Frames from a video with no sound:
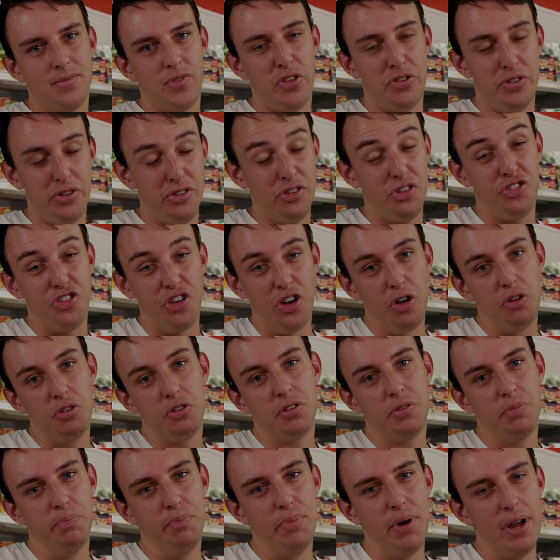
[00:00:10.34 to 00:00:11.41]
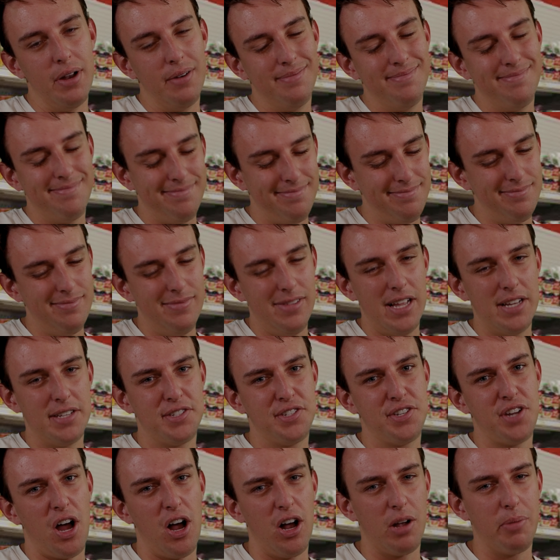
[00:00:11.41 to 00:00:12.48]
This is a joke, but
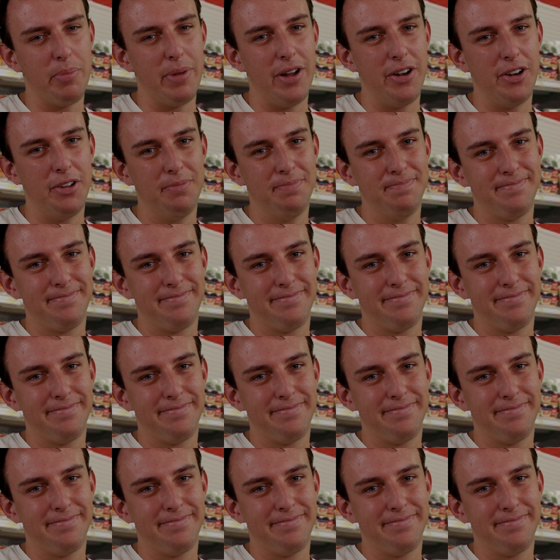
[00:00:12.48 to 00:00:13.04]
let's talk about it.